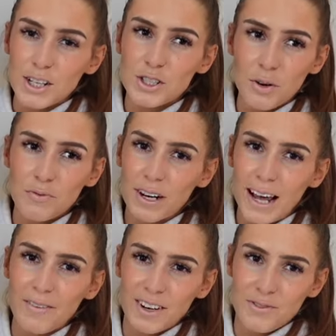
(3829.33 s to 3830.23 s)
I don't really
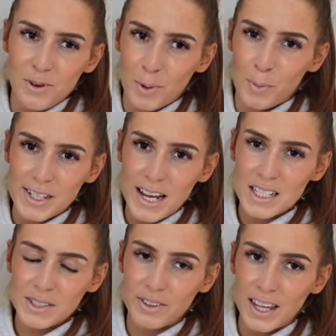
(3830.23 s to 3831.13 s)
have any room on my
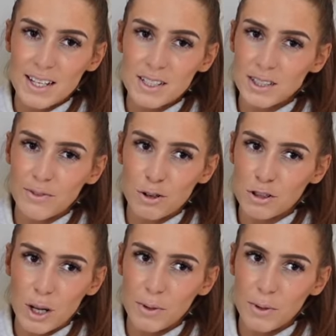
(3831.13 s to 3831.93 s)
desk for this because I've got so